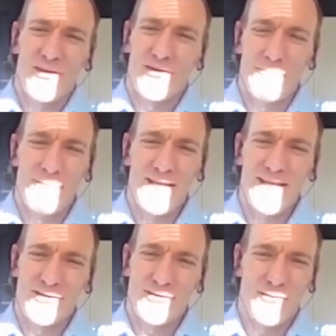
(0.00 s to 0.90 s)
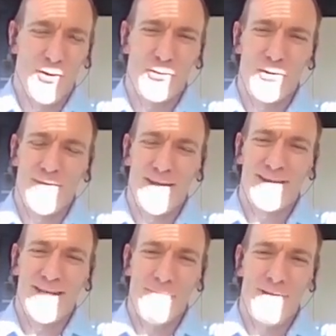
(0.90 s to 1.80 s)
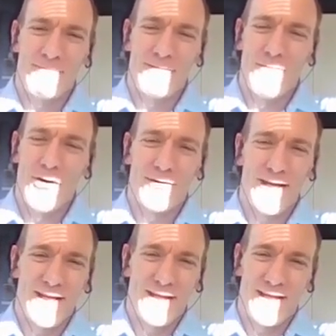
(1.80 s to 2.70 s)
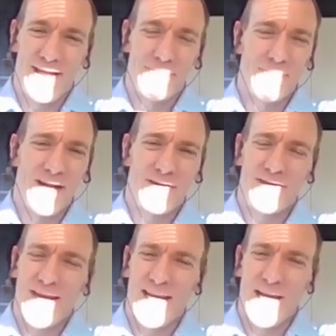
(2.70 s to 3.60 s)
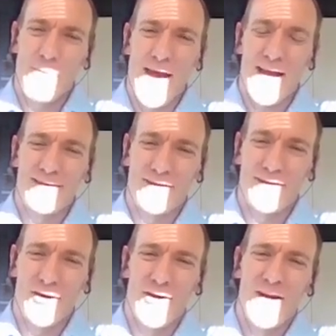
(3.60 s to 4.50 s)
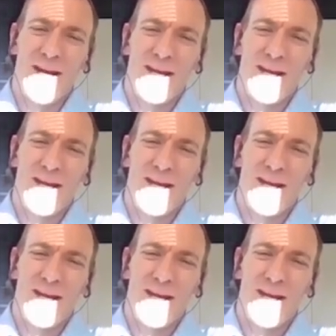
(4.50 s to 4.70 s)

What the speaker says: there's so many digital virtual events happening, most likely they might just end up passing. So